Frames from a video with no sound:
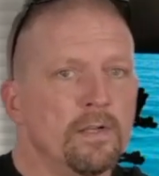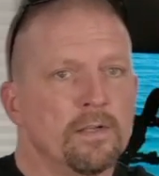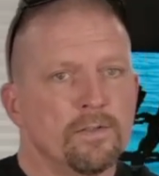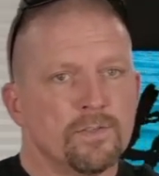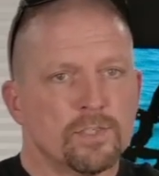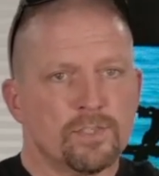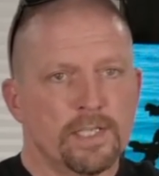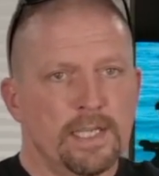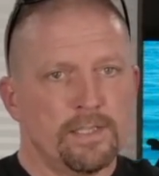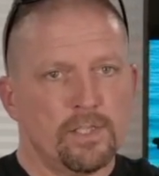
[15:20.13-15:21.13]
just to
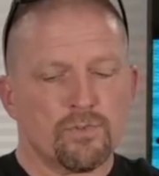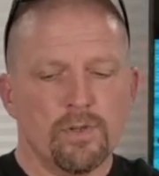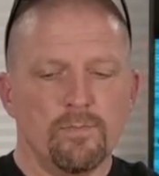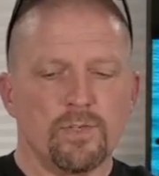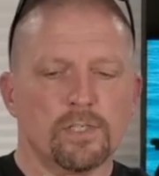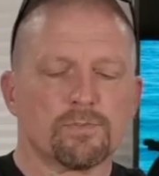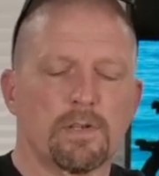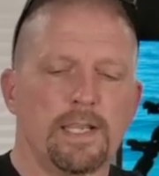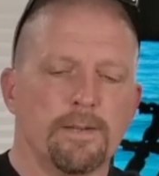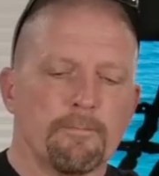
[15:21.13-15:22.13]
get the trim just
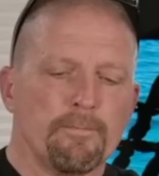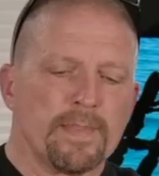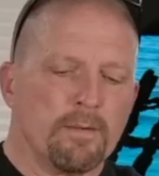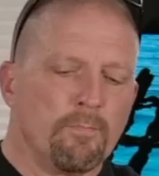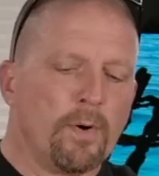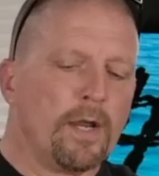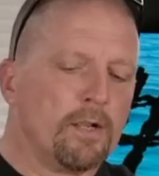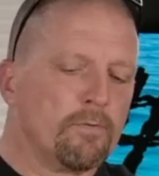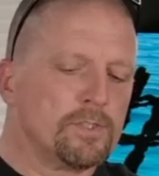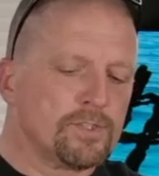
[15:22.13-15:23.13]
right, but it
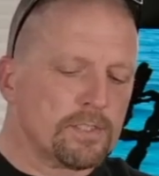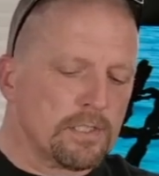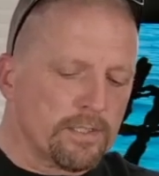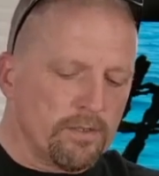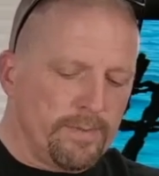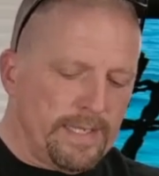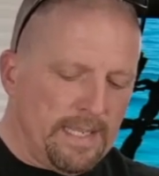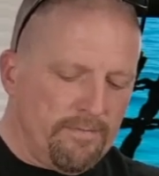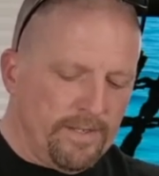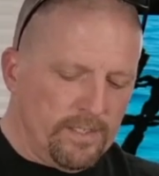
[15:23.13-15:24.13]
was still a little bit
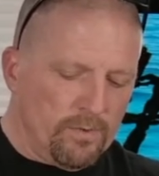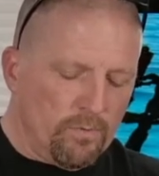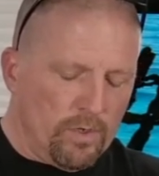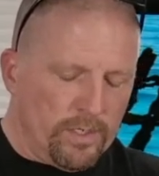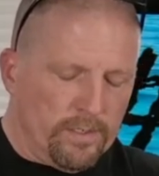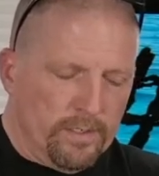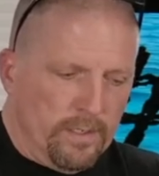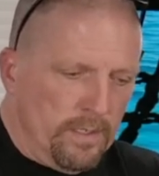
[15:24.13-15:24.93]
heavy in the water,